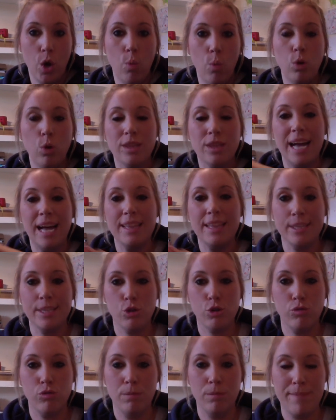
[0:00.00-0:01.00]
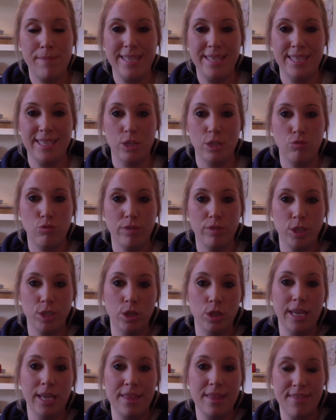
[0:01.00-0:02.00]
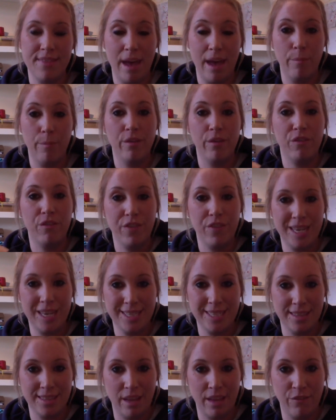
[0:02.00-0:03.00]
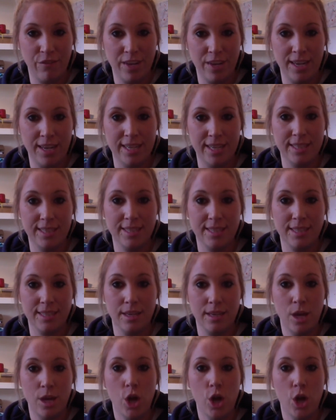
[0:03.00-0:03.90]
Would that literal message result in them facing their feelings,